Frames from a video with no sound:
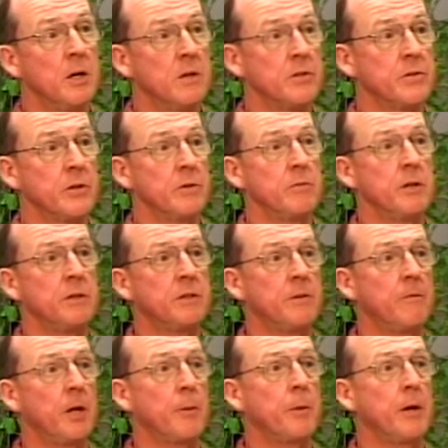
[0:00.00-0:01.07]
surveys,
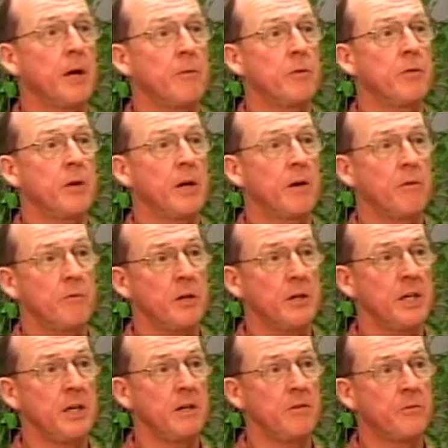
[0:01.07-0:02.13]
developing everything of the
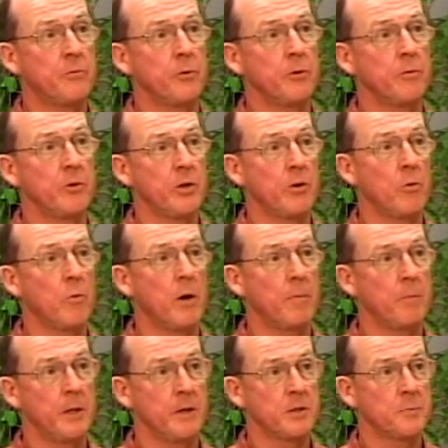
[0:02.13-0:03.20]
needs for,
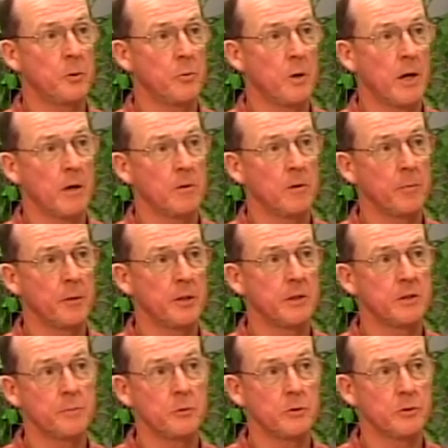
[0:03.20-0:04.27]
municipal water or
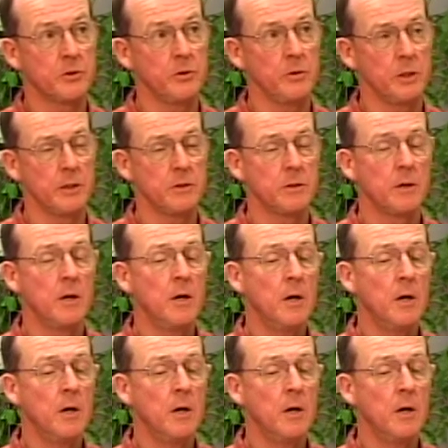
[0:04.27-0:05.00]
municipal sewage.